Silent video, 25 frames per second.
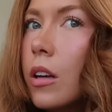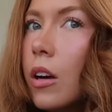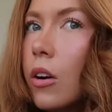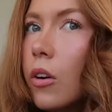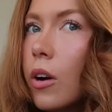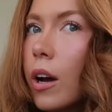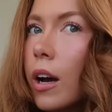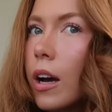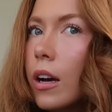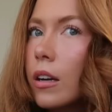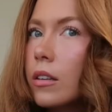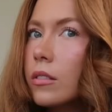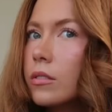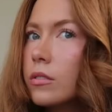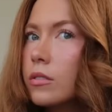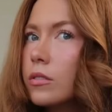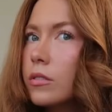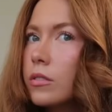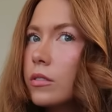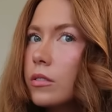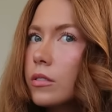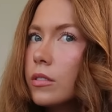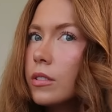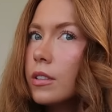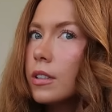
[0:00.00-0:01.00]
Okay,
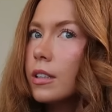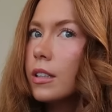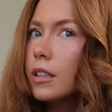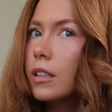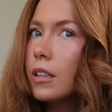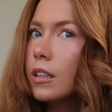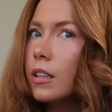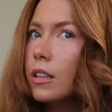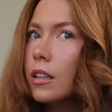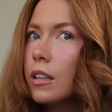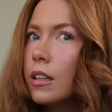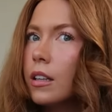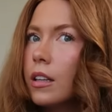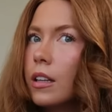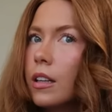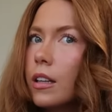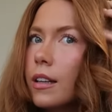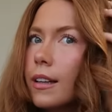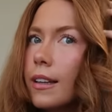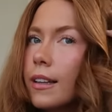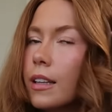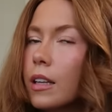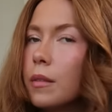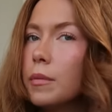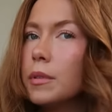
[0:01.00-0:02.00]

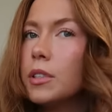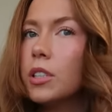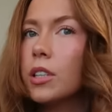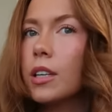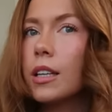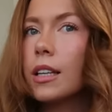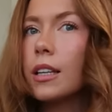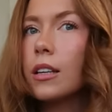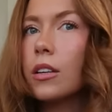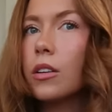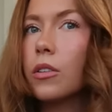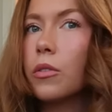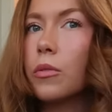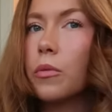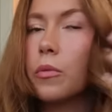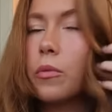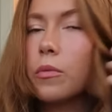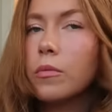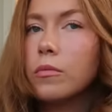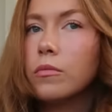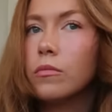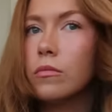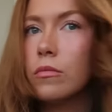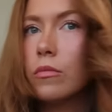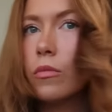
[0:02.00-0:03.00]
let me take a look in a
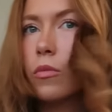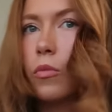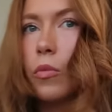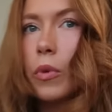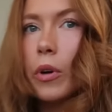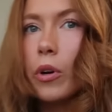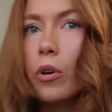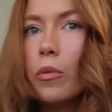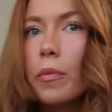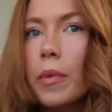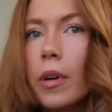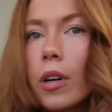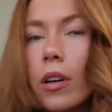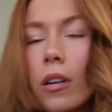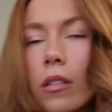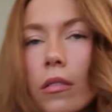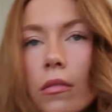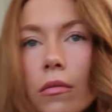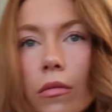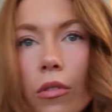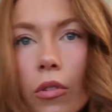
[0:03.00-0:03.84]
real mirror.